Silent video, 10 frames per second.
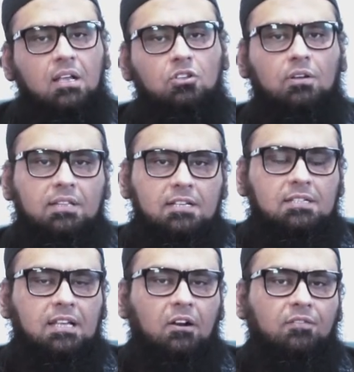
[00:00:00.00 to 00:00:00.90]
So this
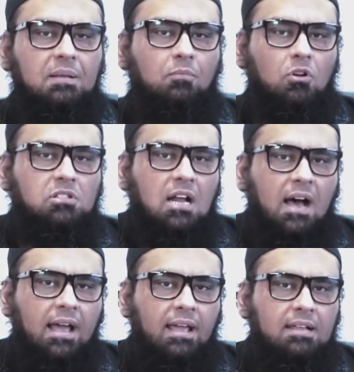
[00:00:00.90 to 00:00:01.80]
Son of the Most
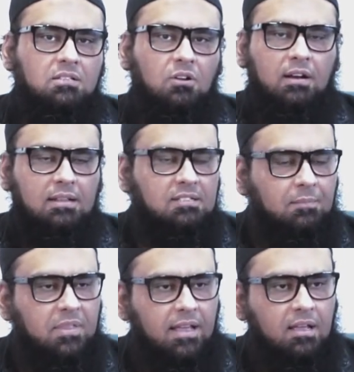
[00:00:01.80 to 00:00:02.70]
High is not
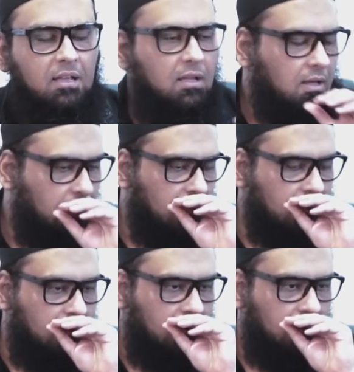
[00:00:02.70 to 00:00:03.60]
something
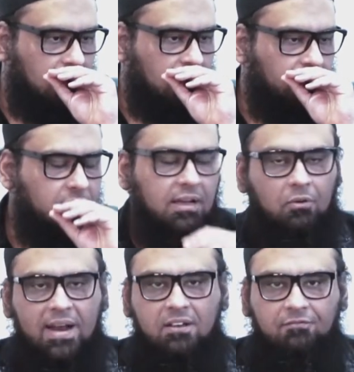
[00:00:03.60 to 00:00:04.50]
a
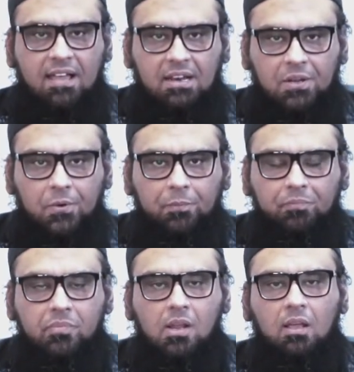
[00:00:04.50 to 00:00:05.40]
great value
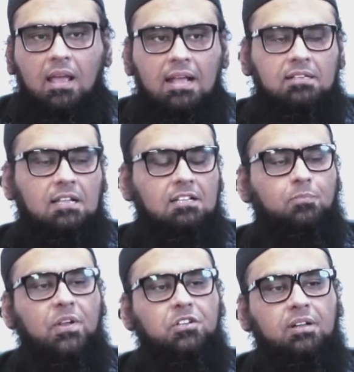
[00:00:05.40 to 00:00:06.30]
as an
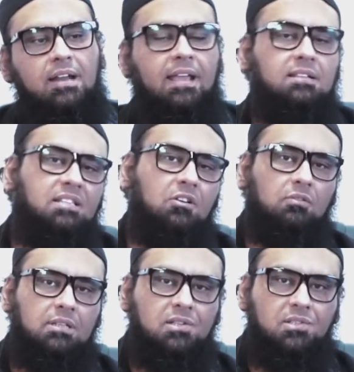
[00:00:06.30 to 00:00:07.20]
expression that he's the
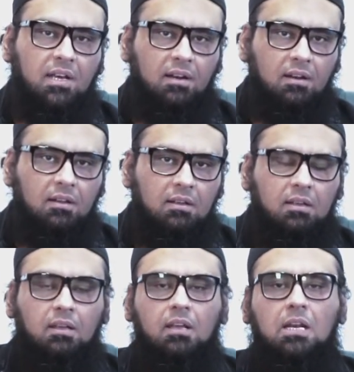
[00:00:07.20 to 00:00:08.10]
only son.
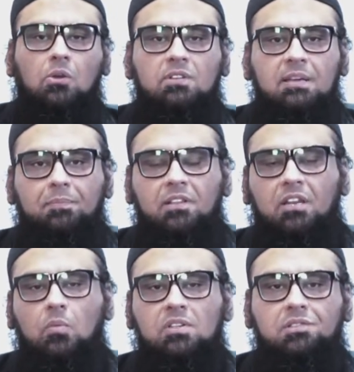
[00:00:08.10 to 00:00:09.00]
Luke chapter
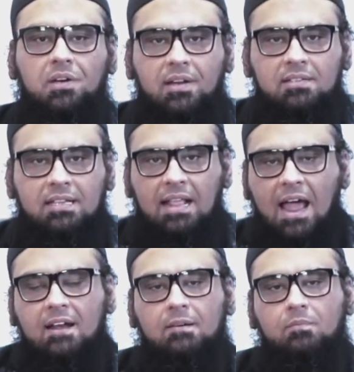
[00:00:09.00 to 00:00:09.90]
3, verse 38 said,
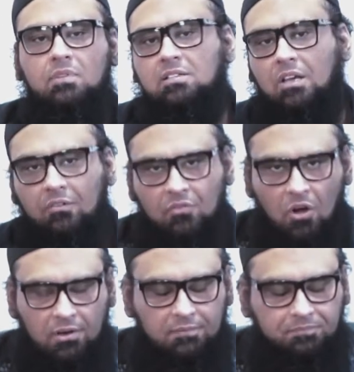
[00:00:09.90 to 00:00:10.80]
Adam, the Son of
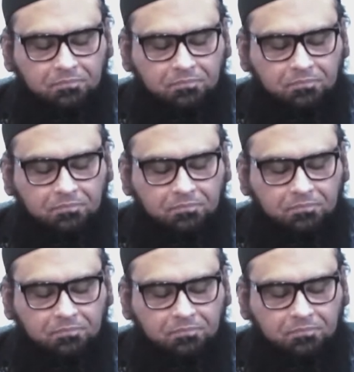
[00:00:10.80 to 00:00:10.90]
God.